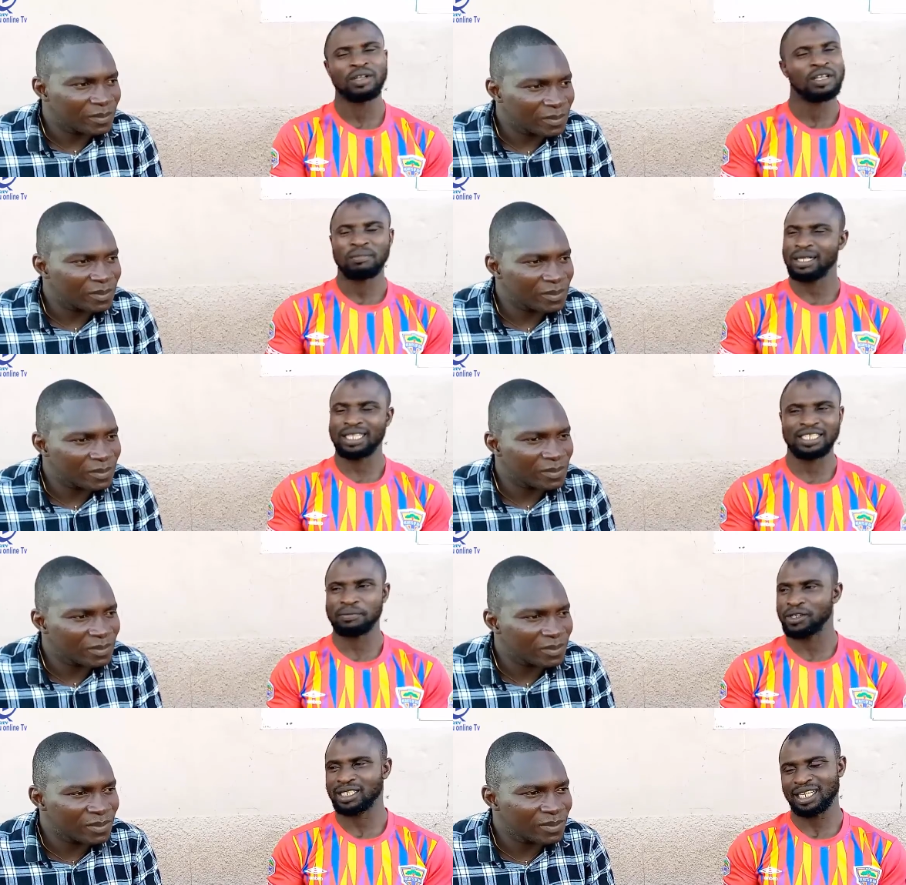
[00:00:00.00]
Speaker 1: ma na nya
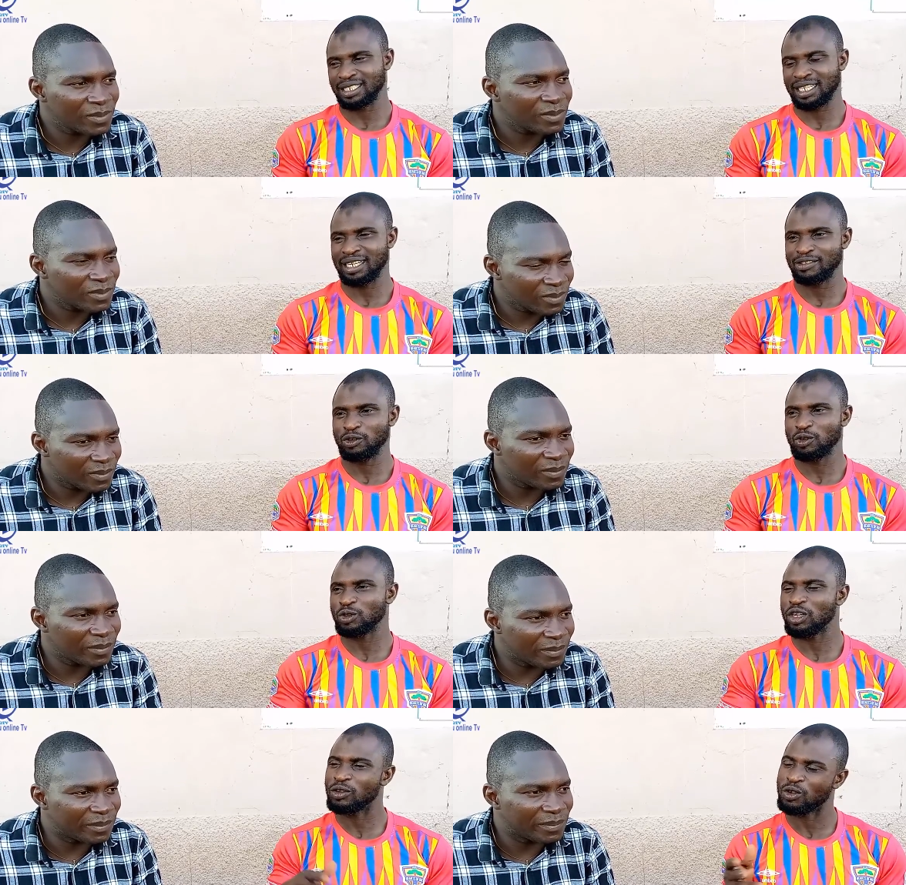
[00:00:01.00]
breast cancer jiko
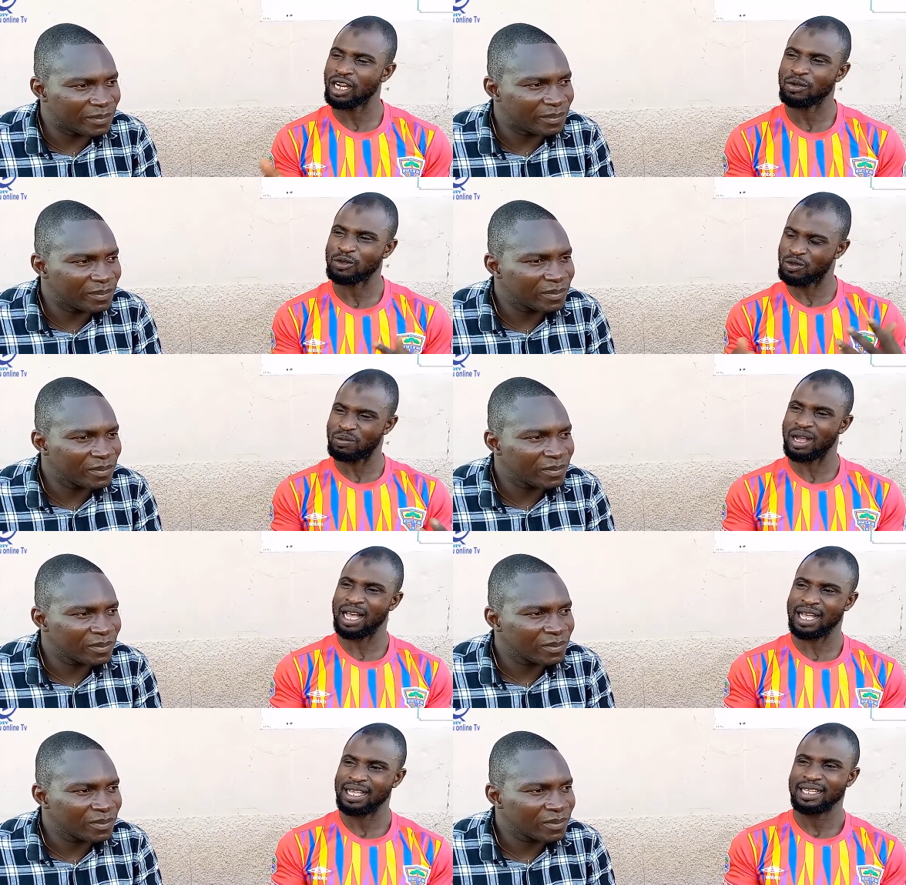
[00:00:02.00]
to do na wo no ma
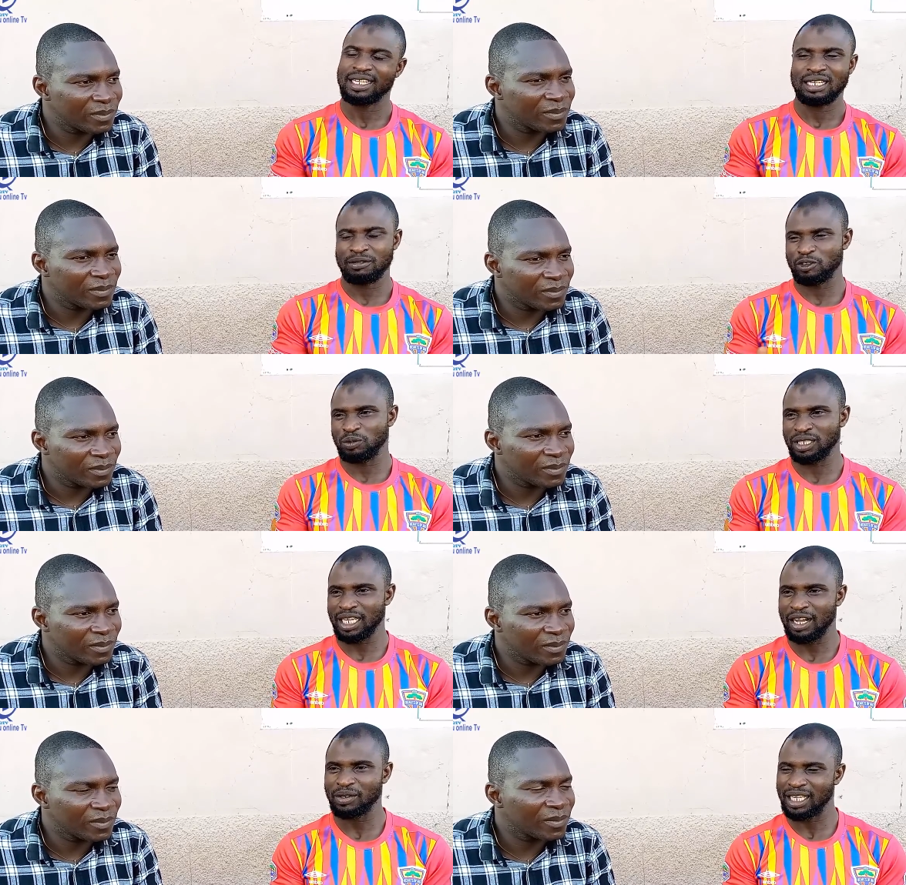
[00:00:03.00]
beti ni de
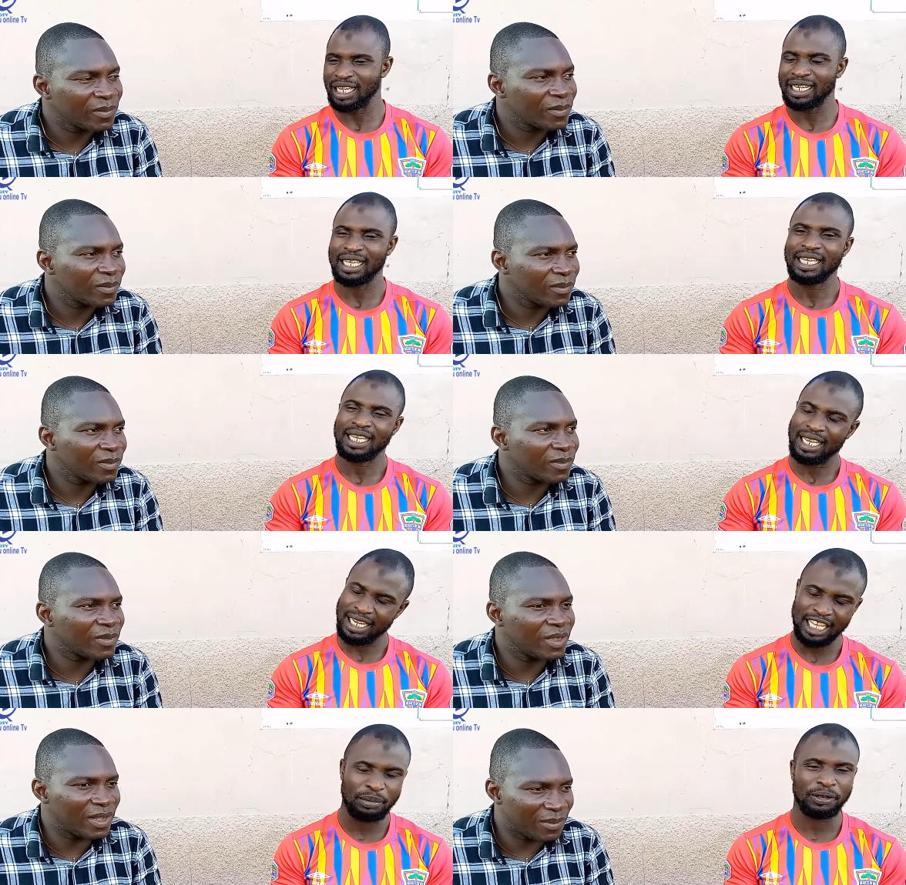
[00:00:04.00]
how dey dey
Speaker 2: e
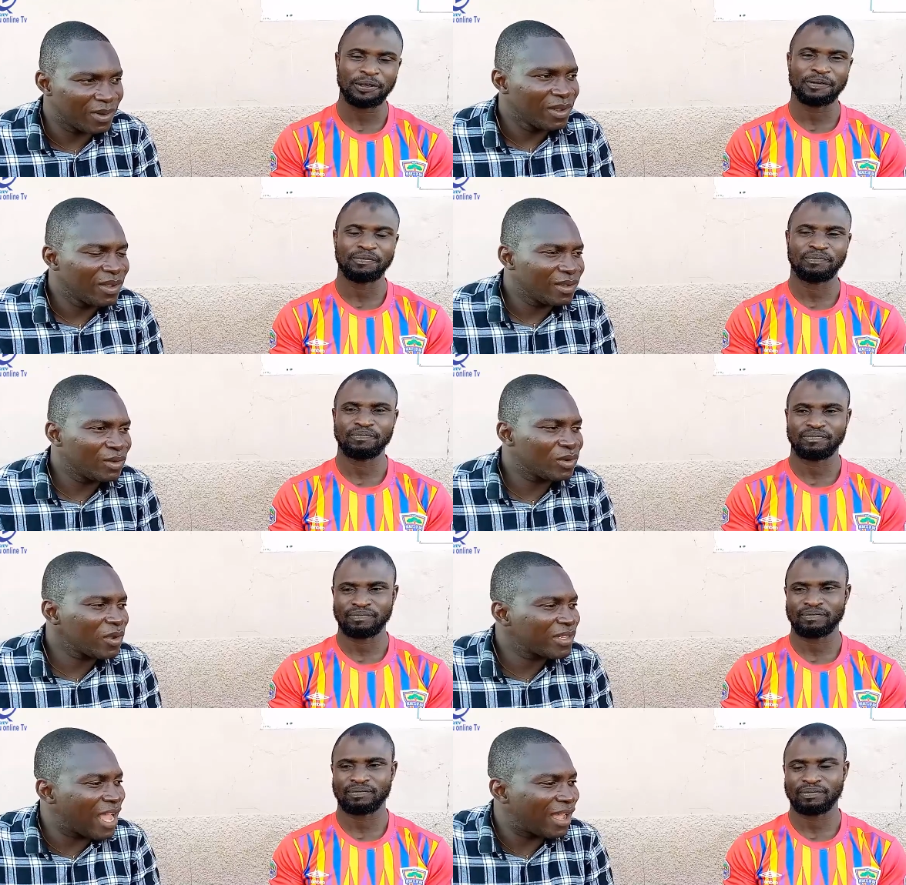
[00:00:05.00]
dey am yo
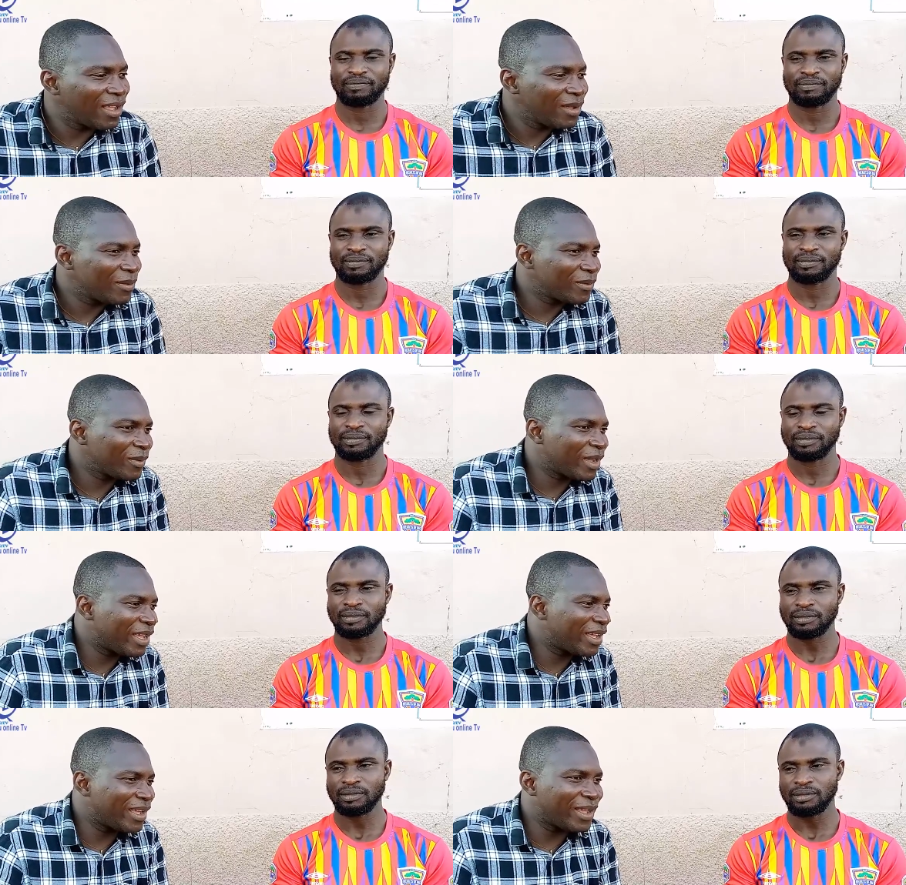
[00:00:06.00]
doctor
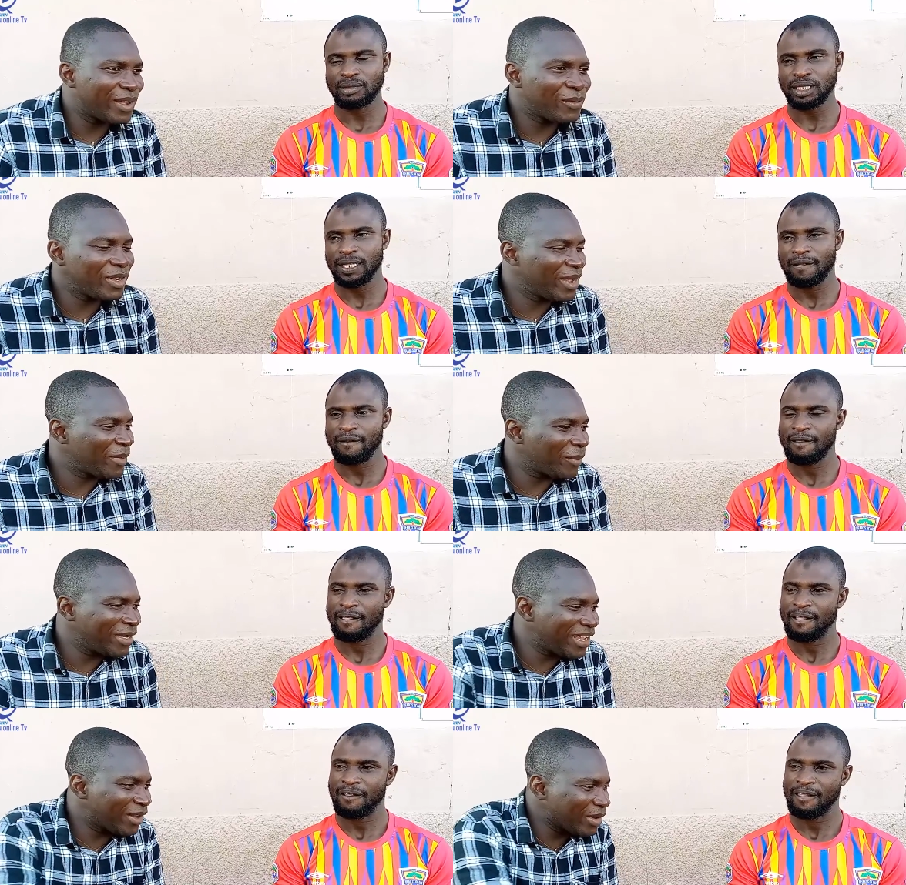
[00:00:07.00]
eh we dey ma me
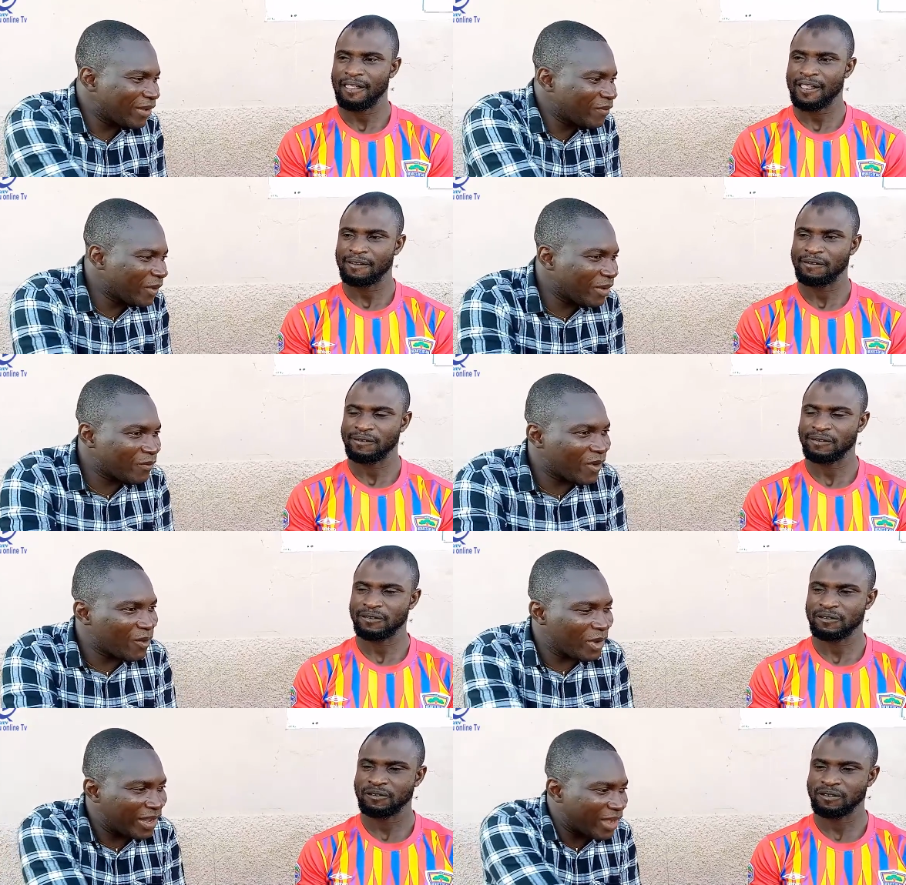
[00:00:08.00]
nya fa
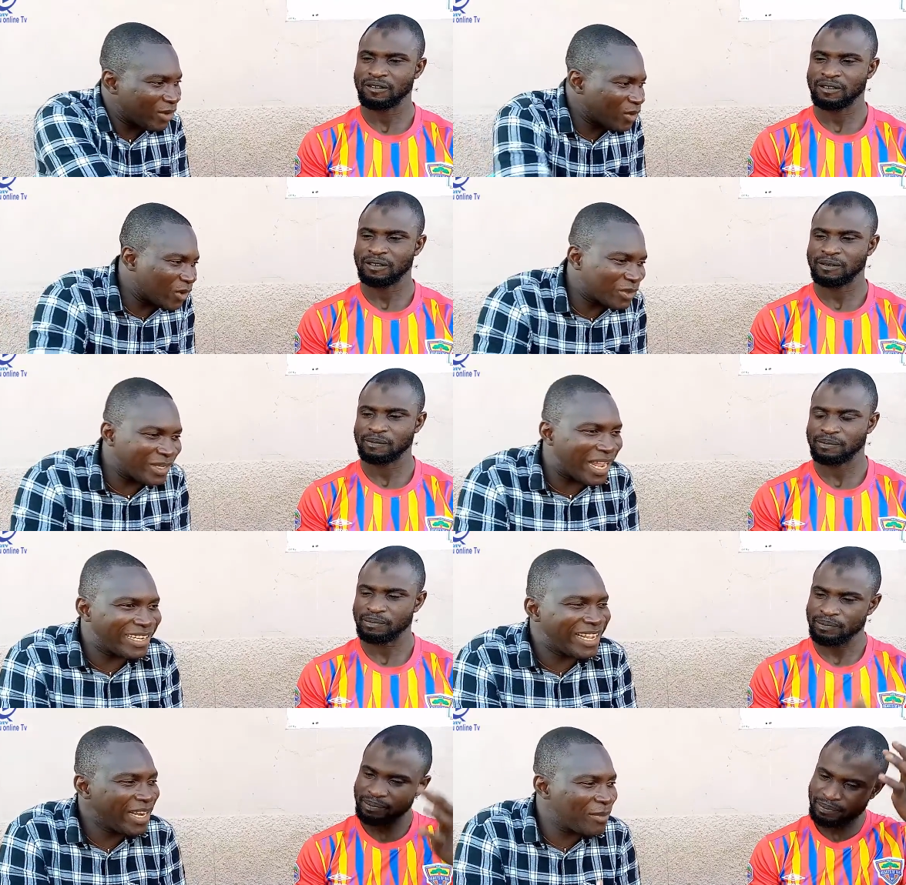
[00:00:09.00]
we em cross na
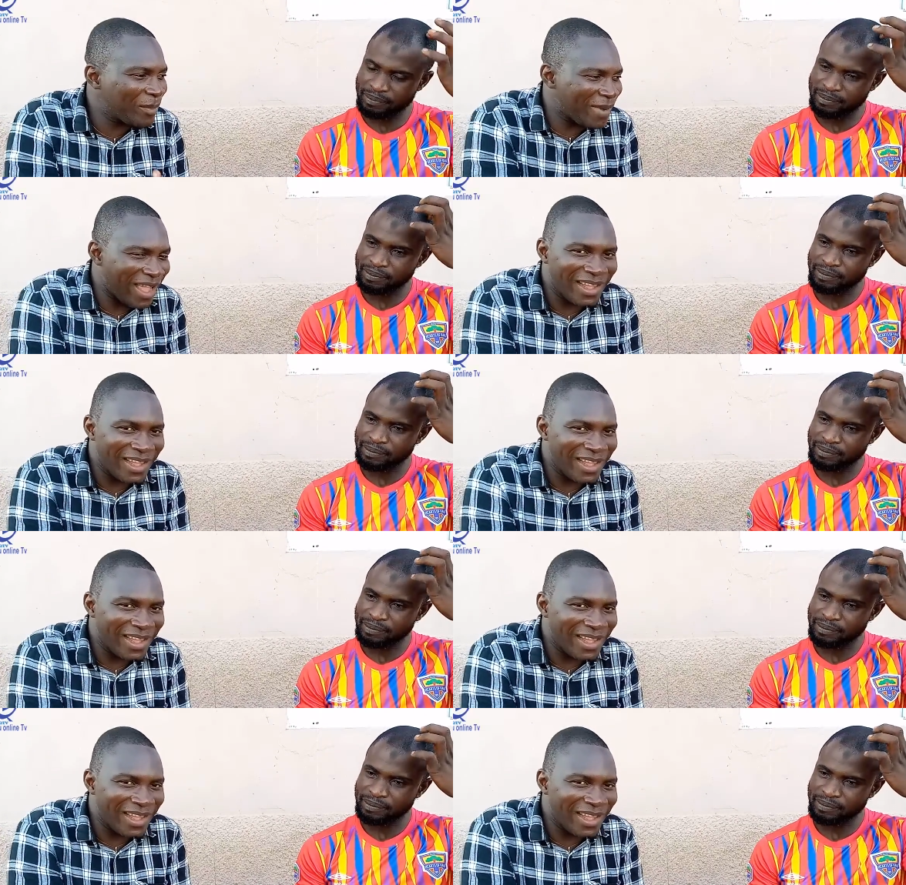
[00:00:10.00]
dey na be ma